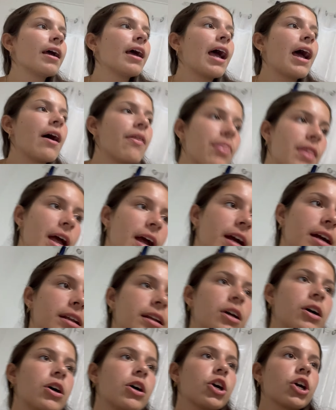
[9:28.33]
And
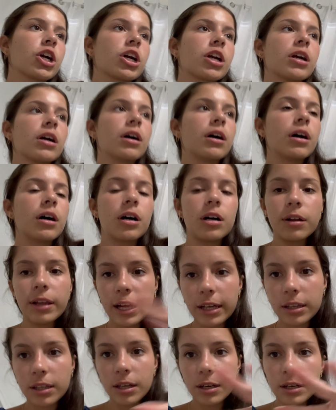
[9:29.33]
then her,
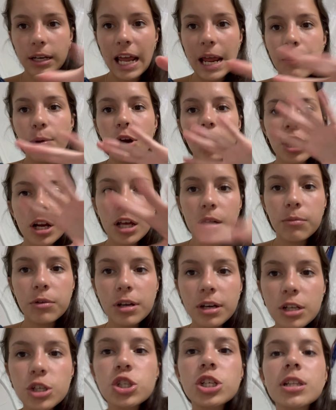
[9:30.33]
like the neighborhood
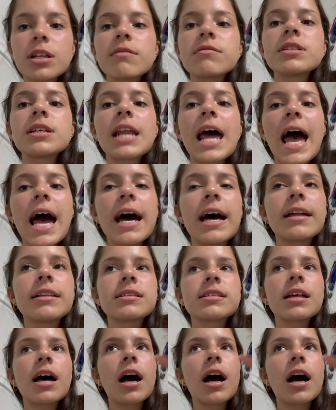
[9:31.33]
community she lives in has